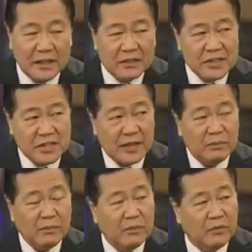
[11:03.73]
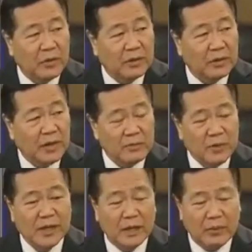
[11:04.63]
our statement before the
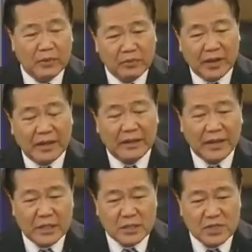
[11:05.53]
tribunal when we filed the case,